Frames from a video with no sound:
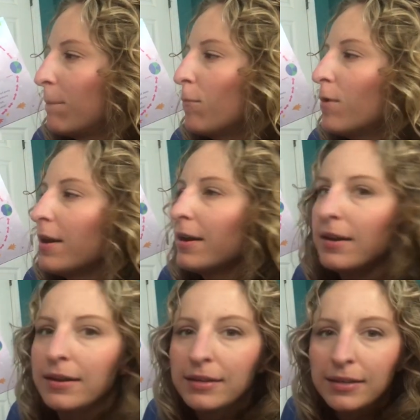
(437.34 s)

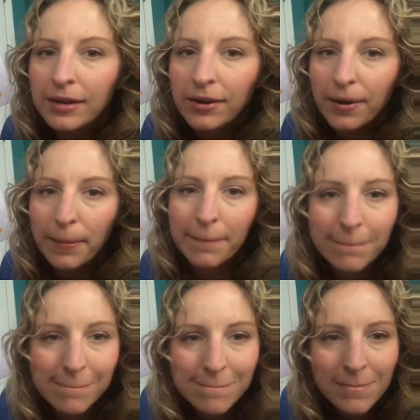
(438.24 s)
1 year.
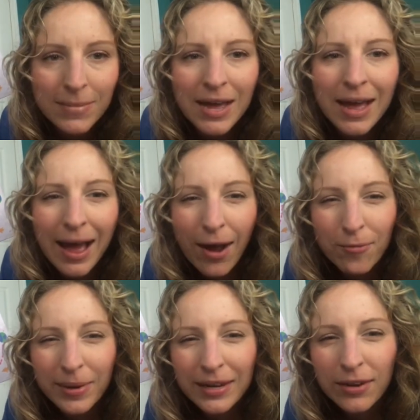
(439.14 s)
How
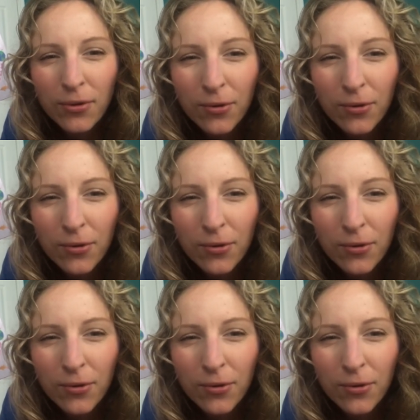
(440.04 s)
many